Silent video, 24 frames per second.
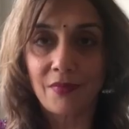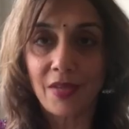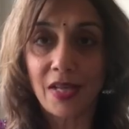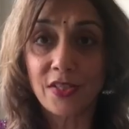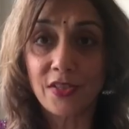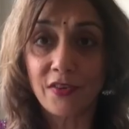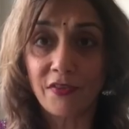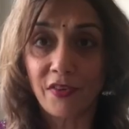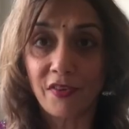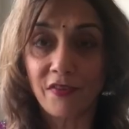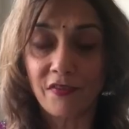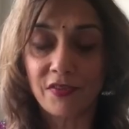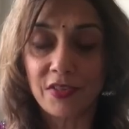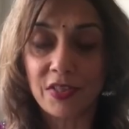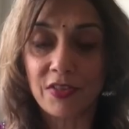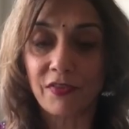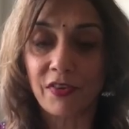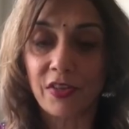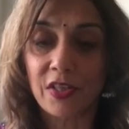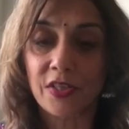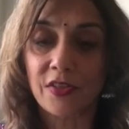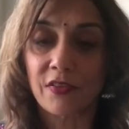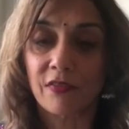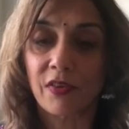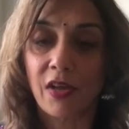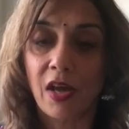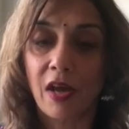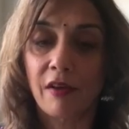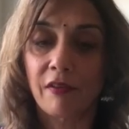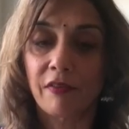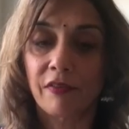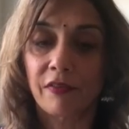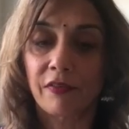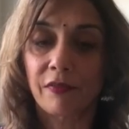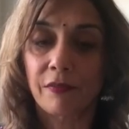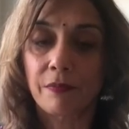different spheres of
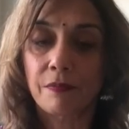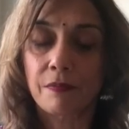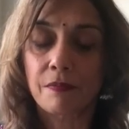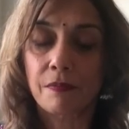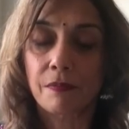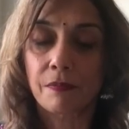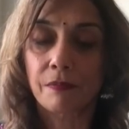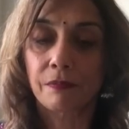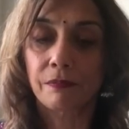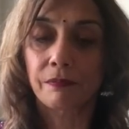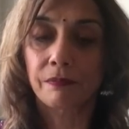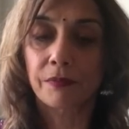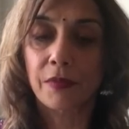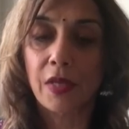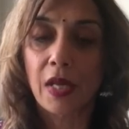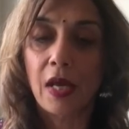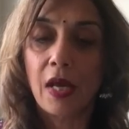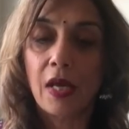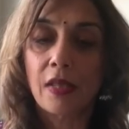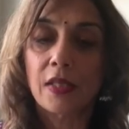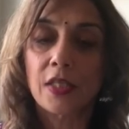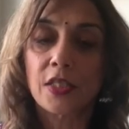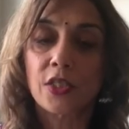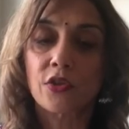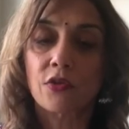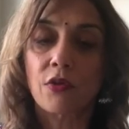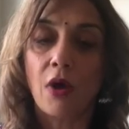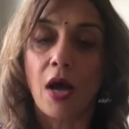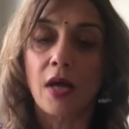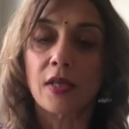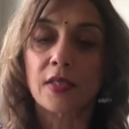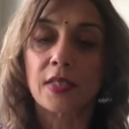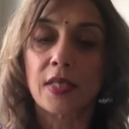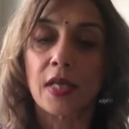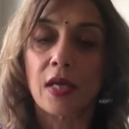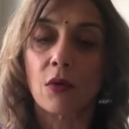life. This
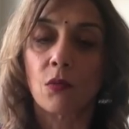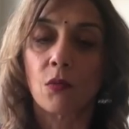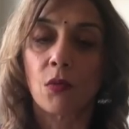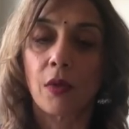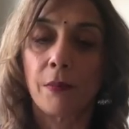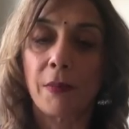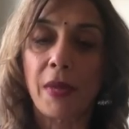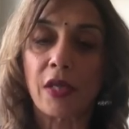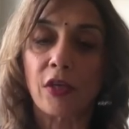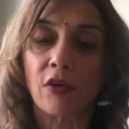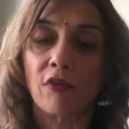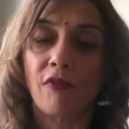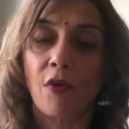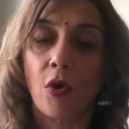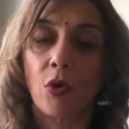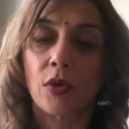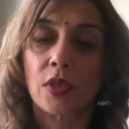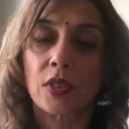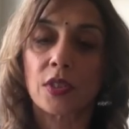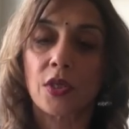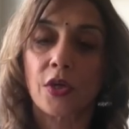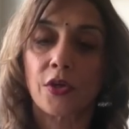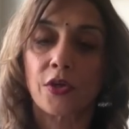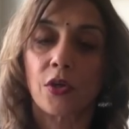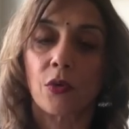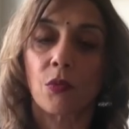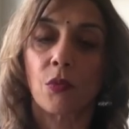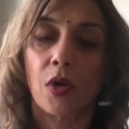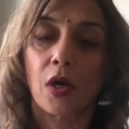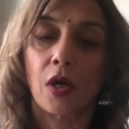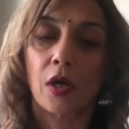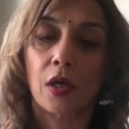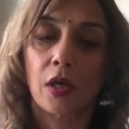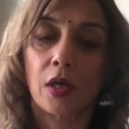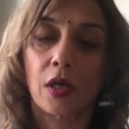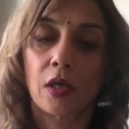transit will make you focus on your
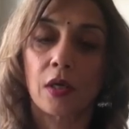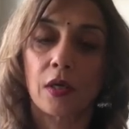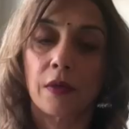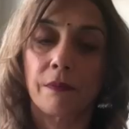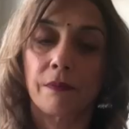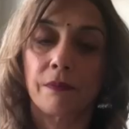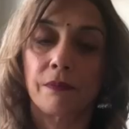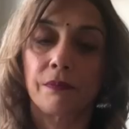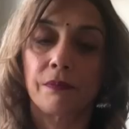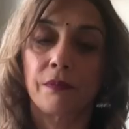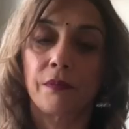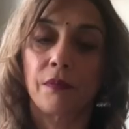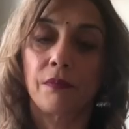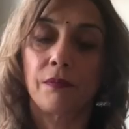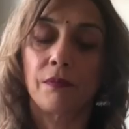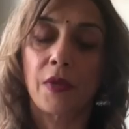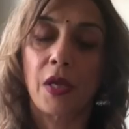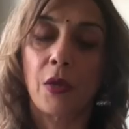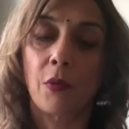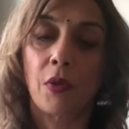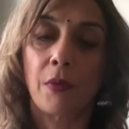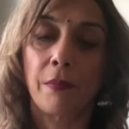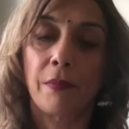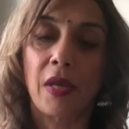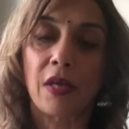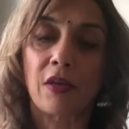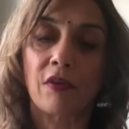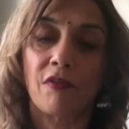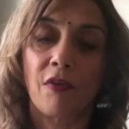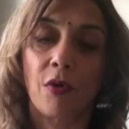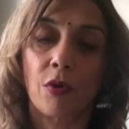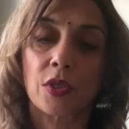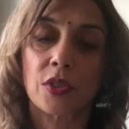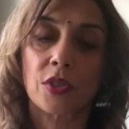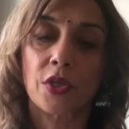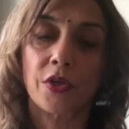work. It will make you
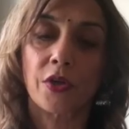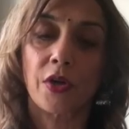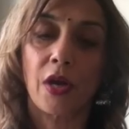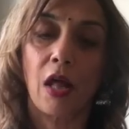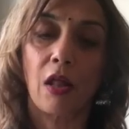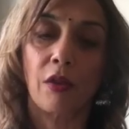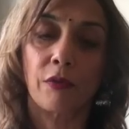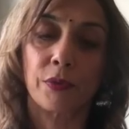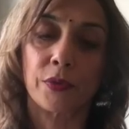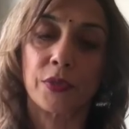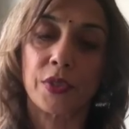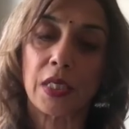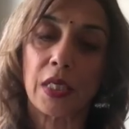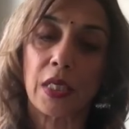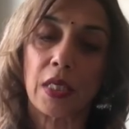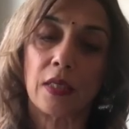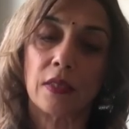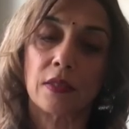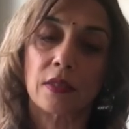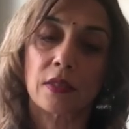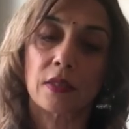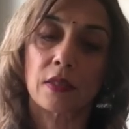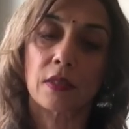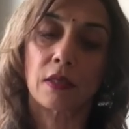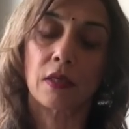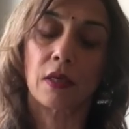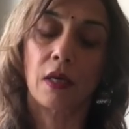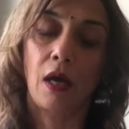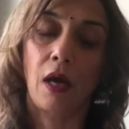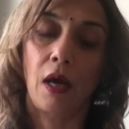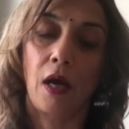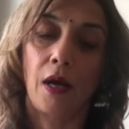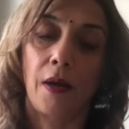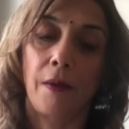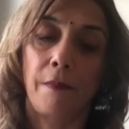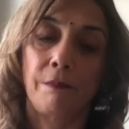focus on your health routines.
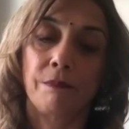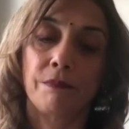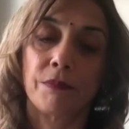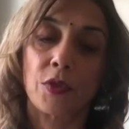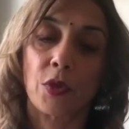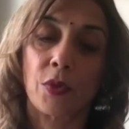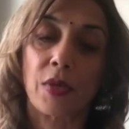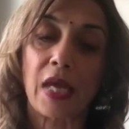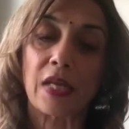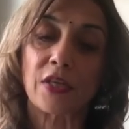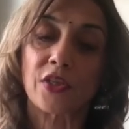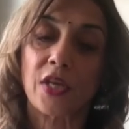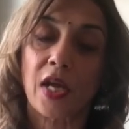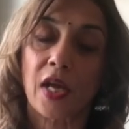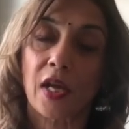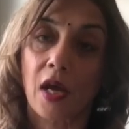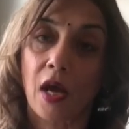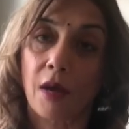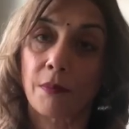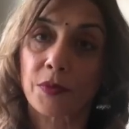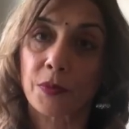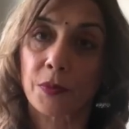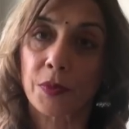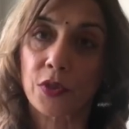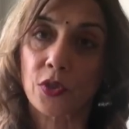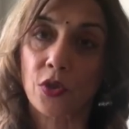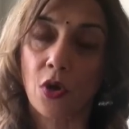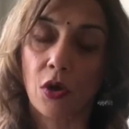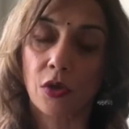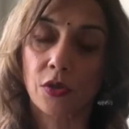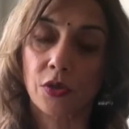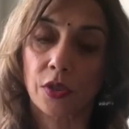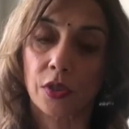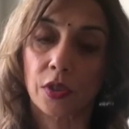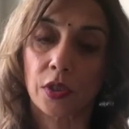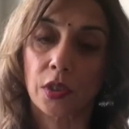So get checkups with
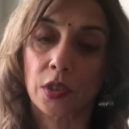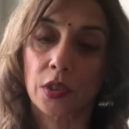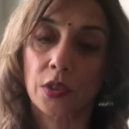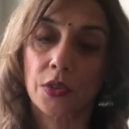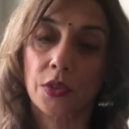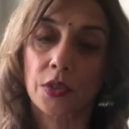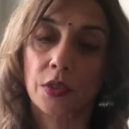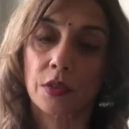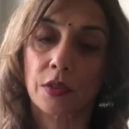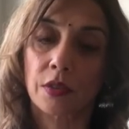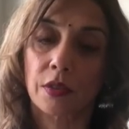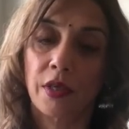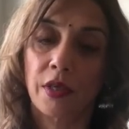doctors